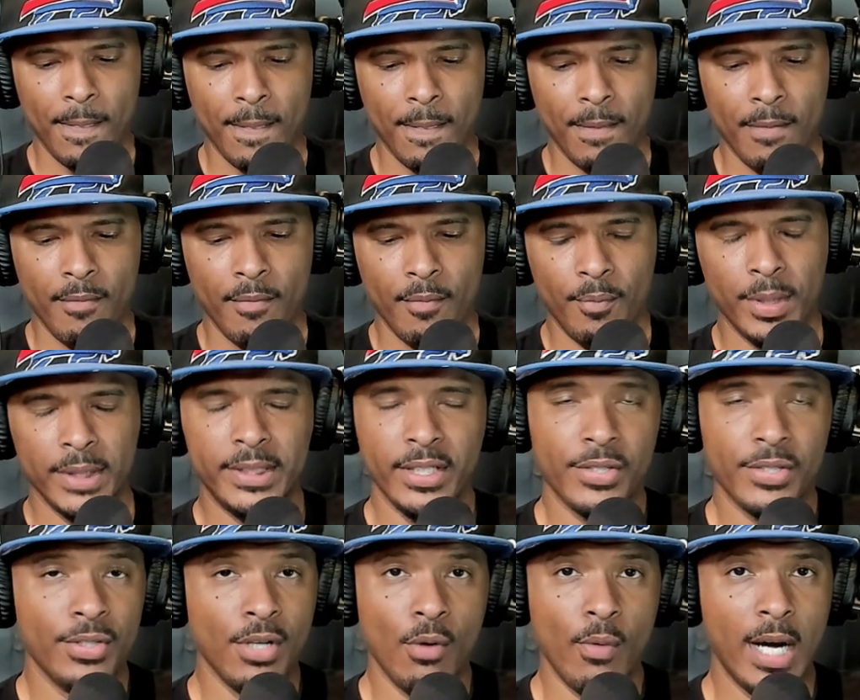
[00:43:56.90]
But
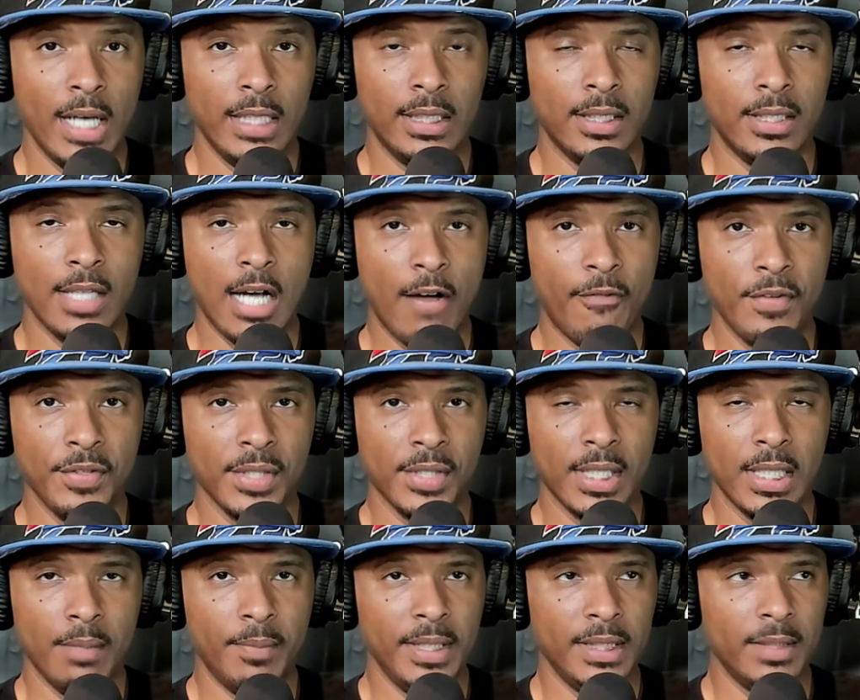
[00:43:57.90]
there's no way the Dolphins are
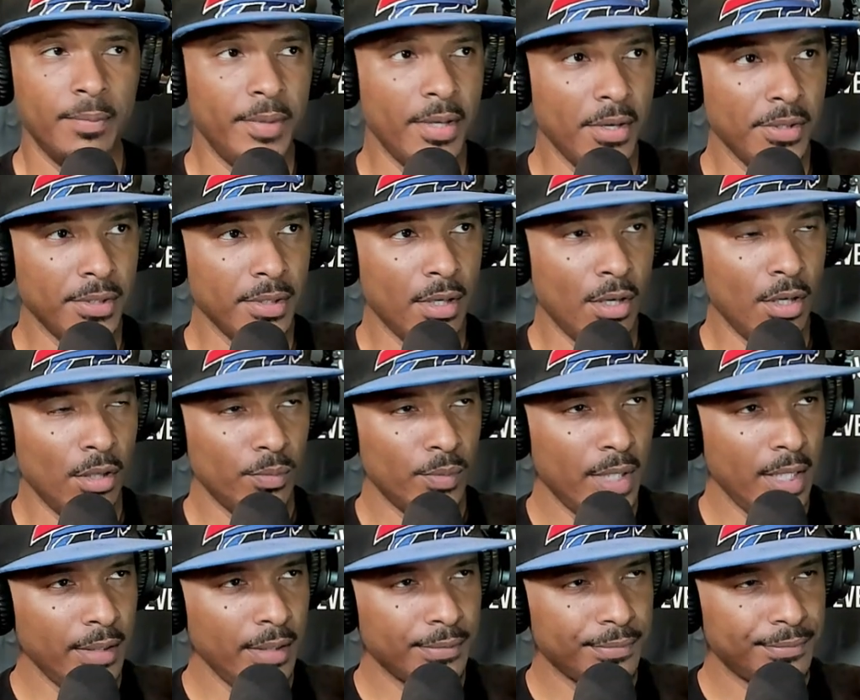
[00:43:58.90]
going to beat the Bills at home,
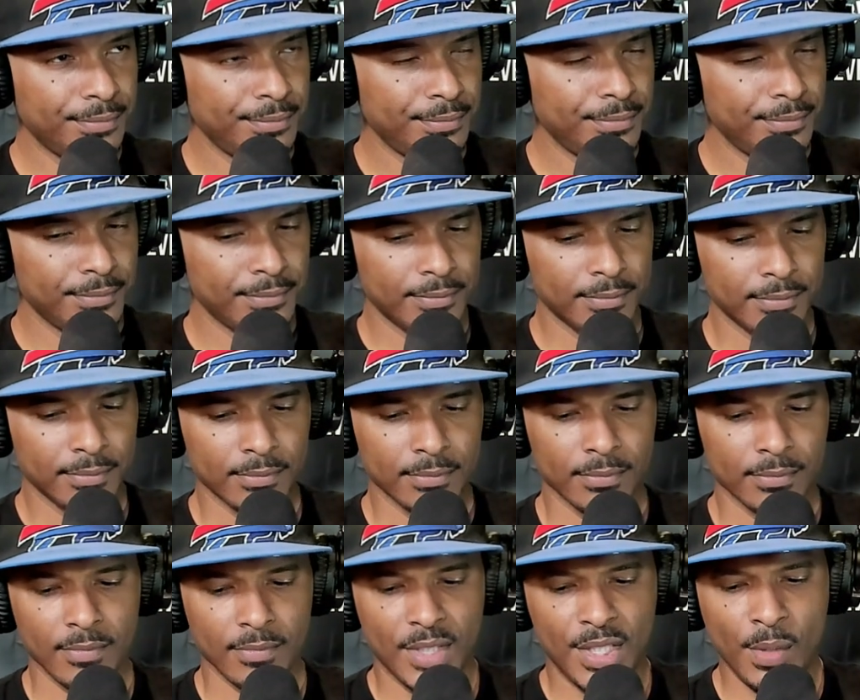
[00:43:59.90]
right?
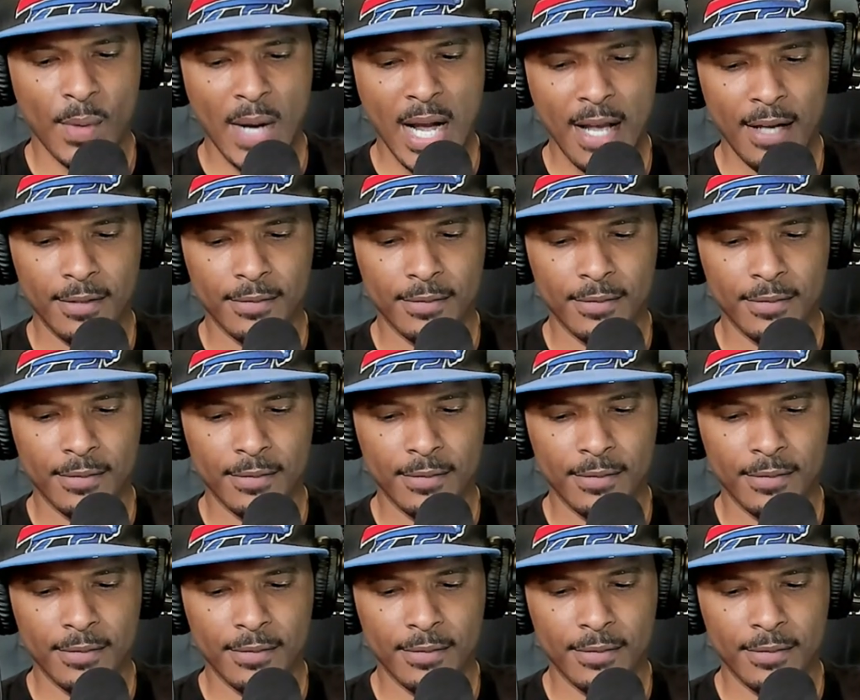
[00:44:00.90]
Do I?